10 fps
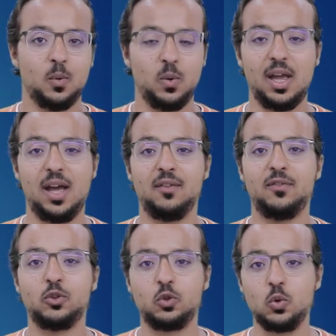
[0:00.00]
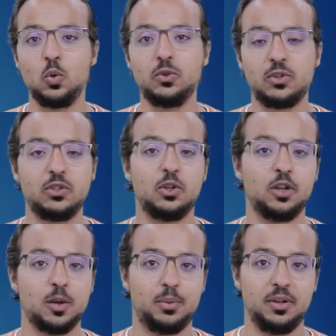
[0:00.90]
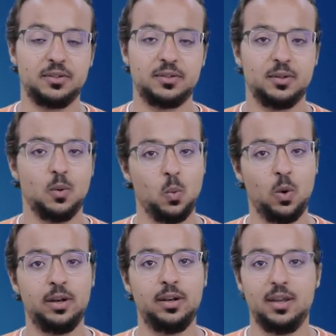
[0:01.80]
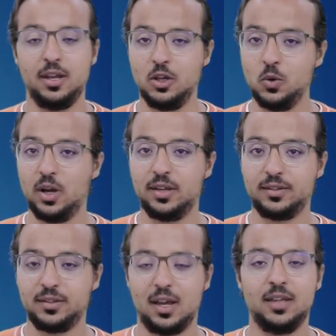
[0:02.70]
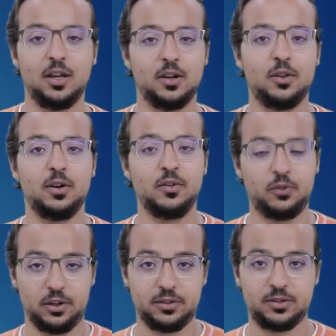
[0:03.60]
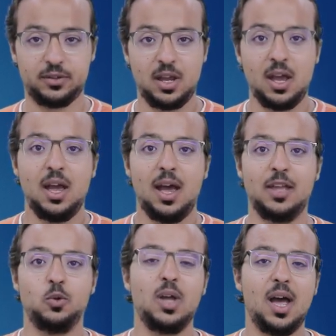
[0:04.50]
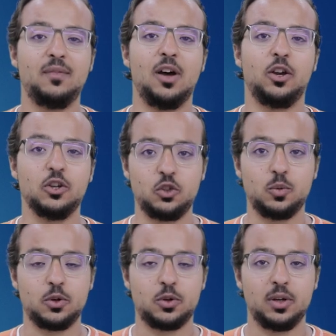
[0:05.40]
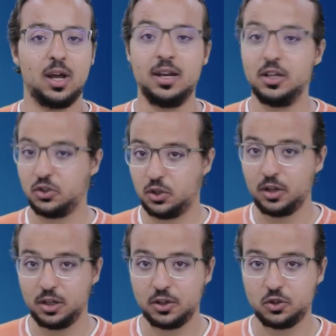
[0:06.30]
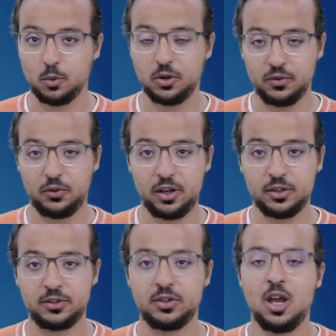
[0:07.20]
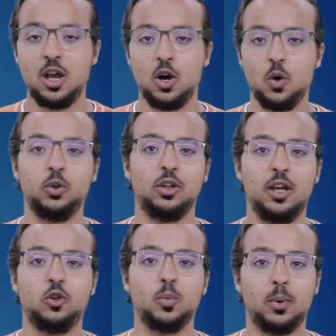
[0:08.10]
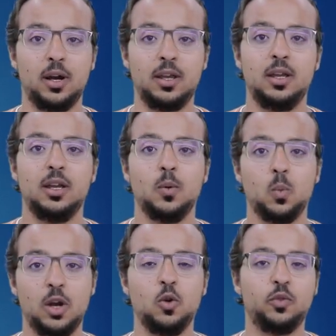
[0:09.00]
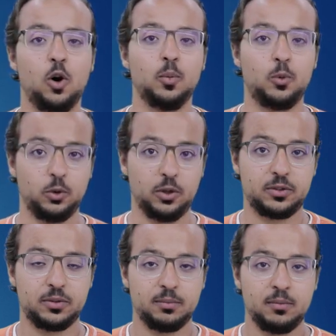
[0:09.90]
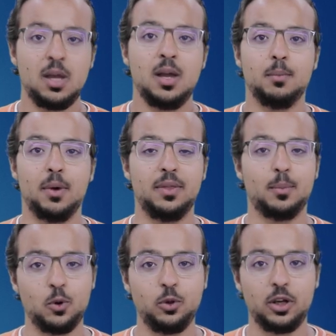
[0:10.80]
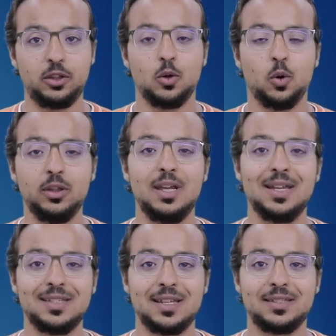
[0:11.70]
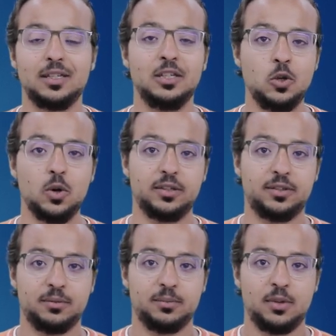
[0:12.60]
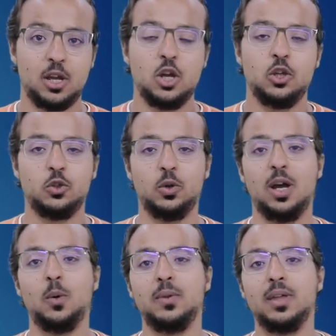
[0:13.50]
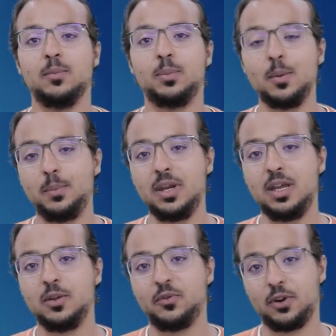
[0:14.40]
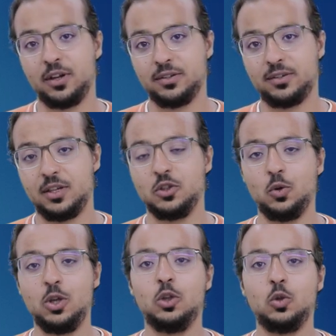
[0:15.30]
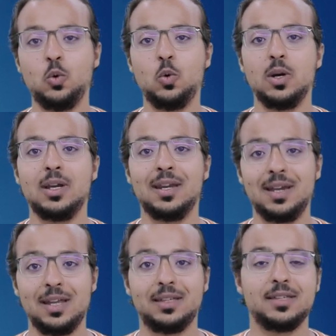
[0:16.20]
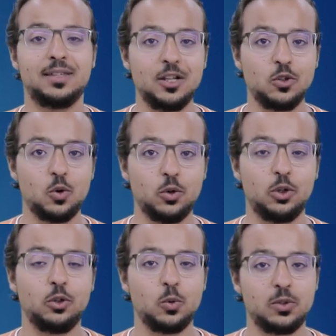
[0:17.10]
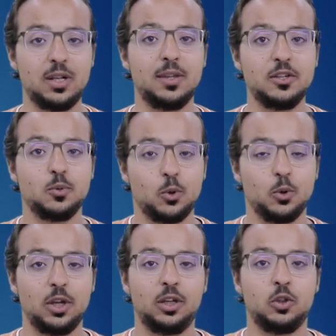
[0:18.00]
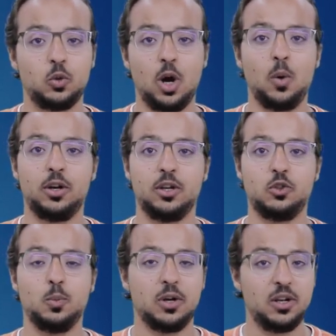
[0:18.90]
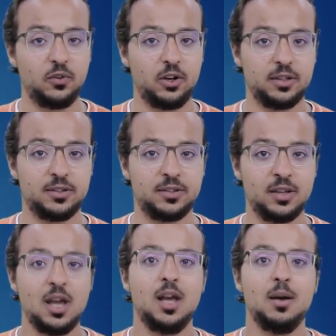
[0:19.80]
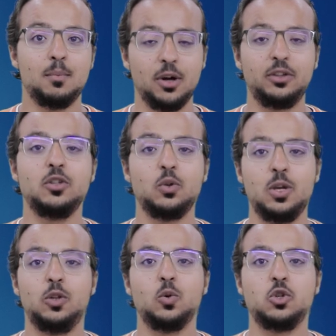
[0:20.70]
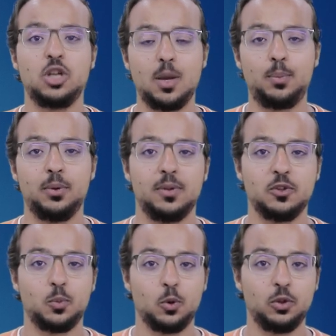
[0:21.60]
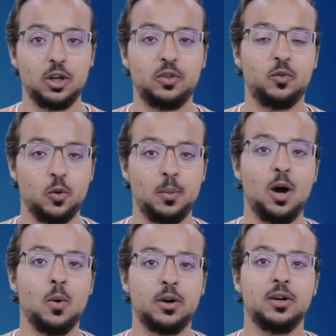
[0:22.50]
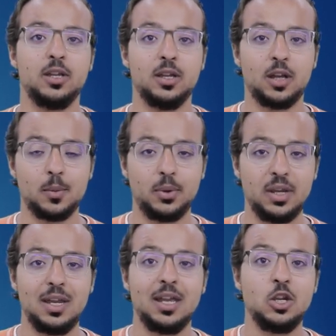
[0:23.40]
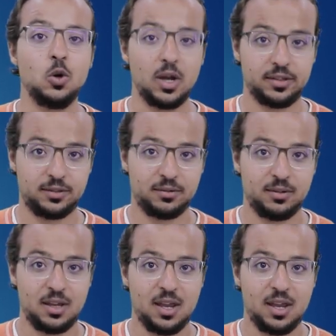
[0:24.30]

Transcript: We have two sister companies, one in US and another in France. And we have a customer, an external customer in France, who would like to buy one of our products. But the product only exists in US. So now the company in France is going to create a sales order to sell this product to our customer in France, but is going to ship this product from our company in US.